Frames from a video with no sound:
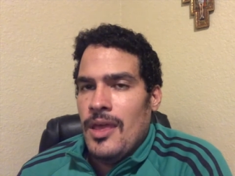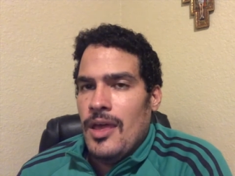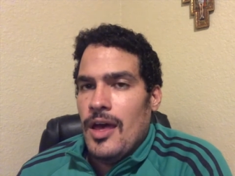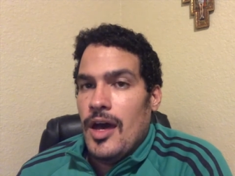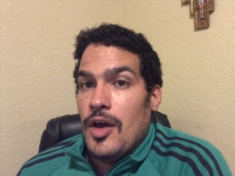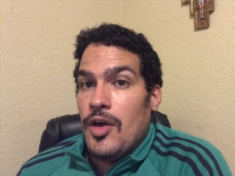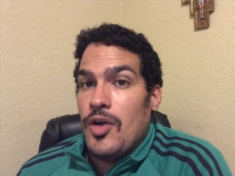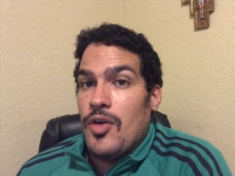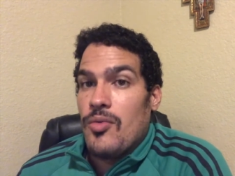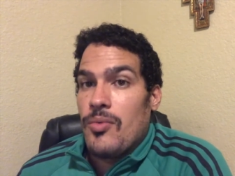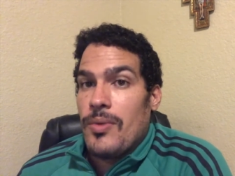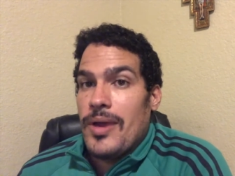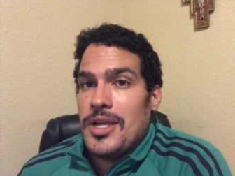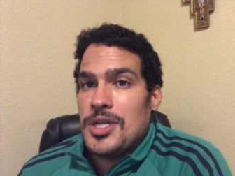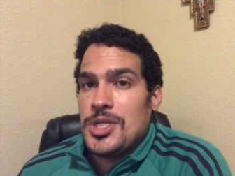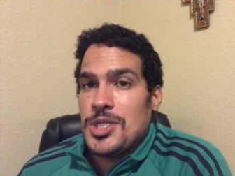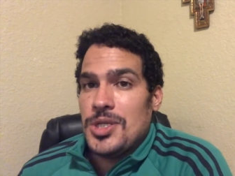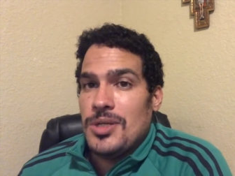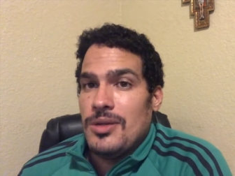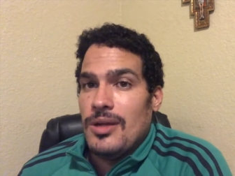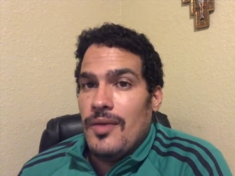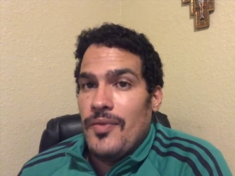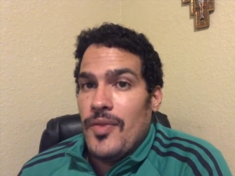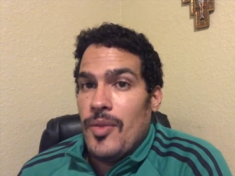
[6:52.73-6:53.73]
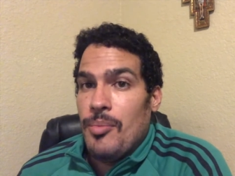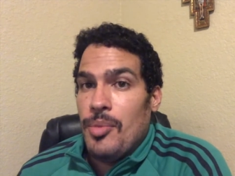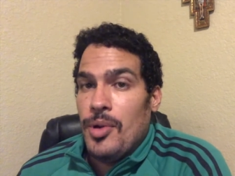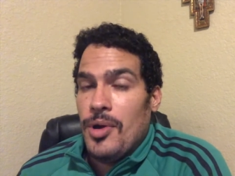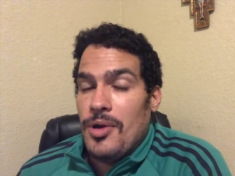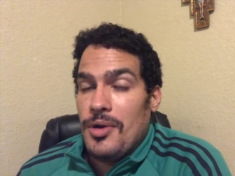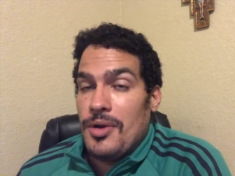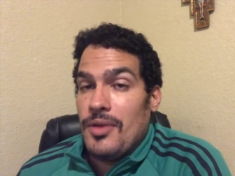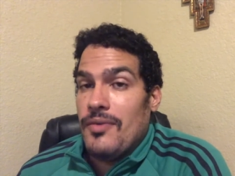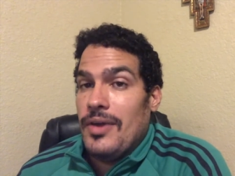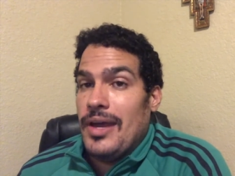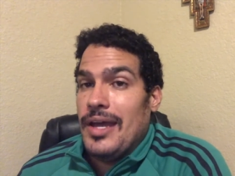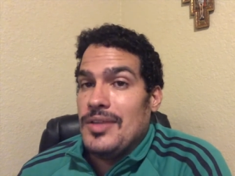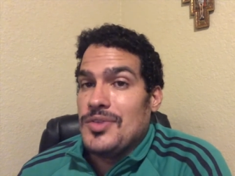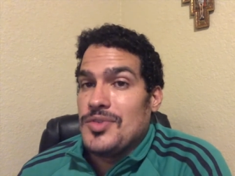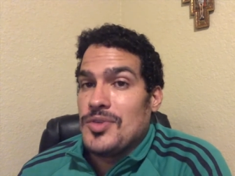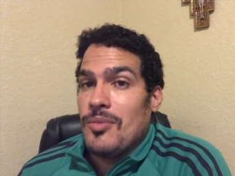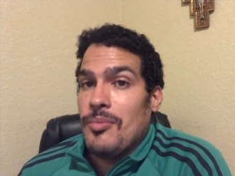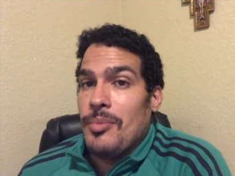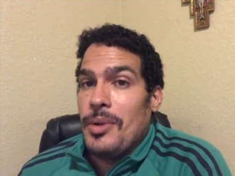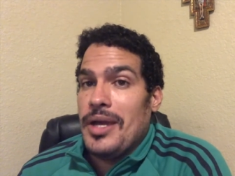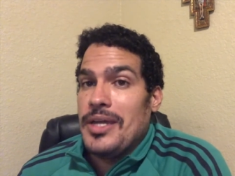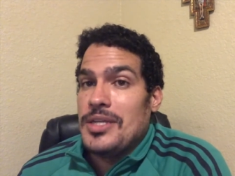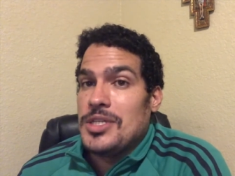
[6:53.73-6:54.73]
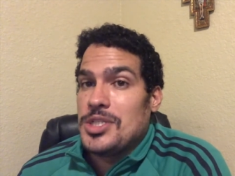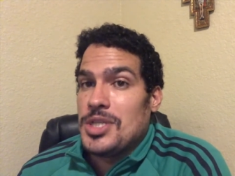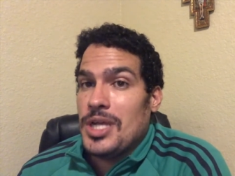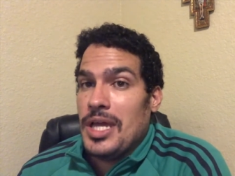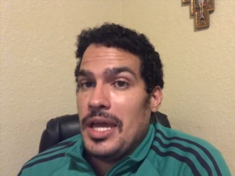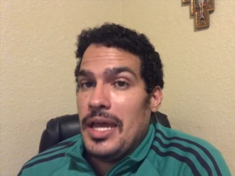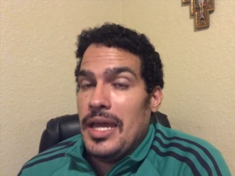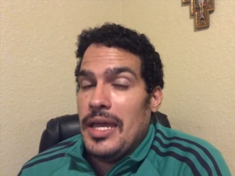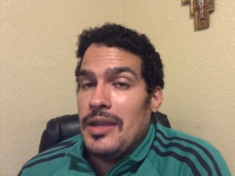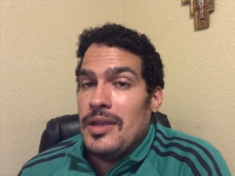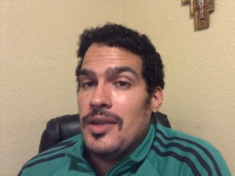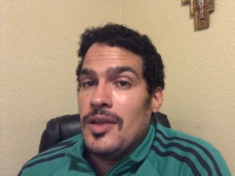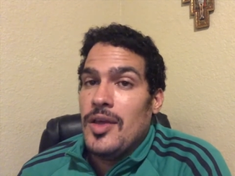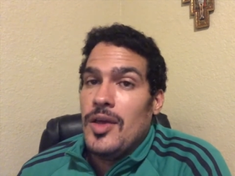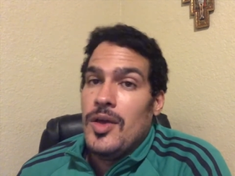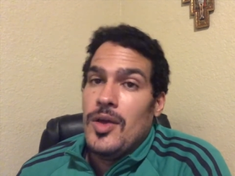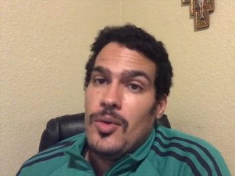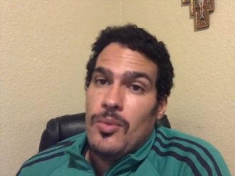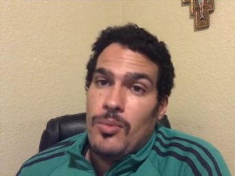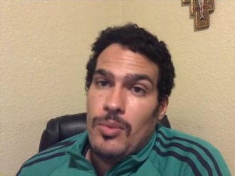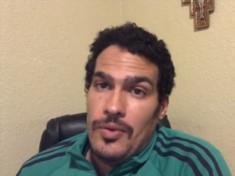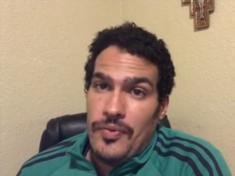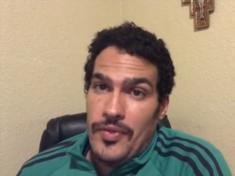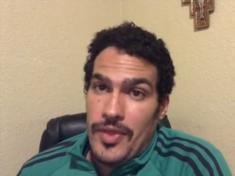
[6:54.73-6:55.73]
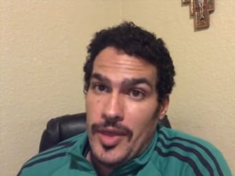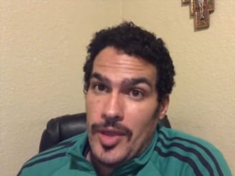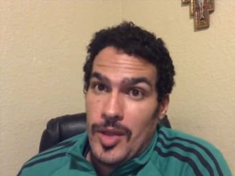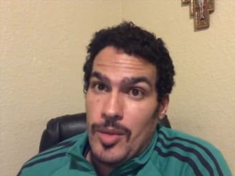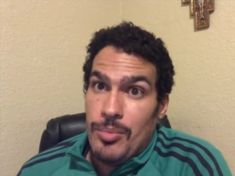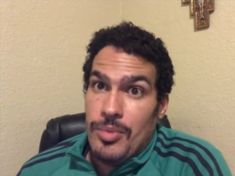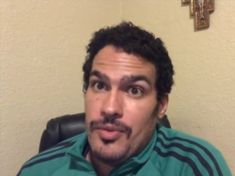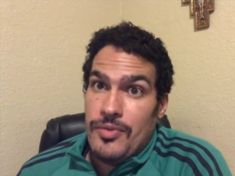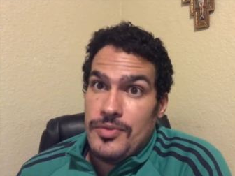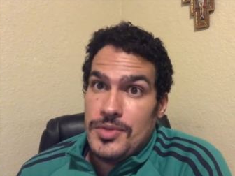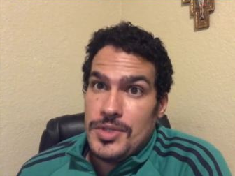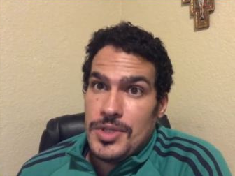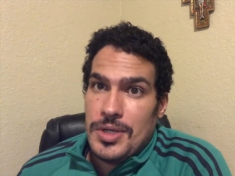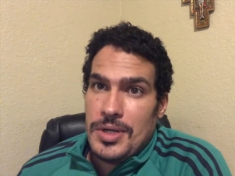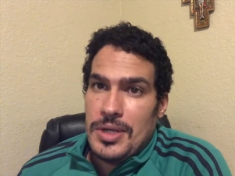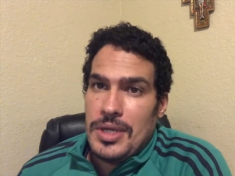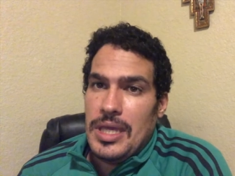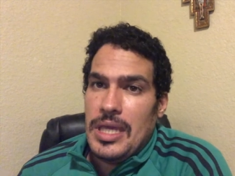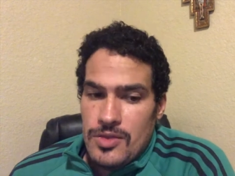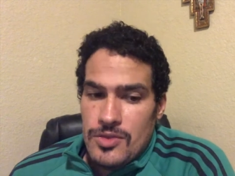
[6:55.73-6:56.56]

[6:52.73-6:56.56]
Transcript: aggression on the part of Azerbaijan with the help of Turkey.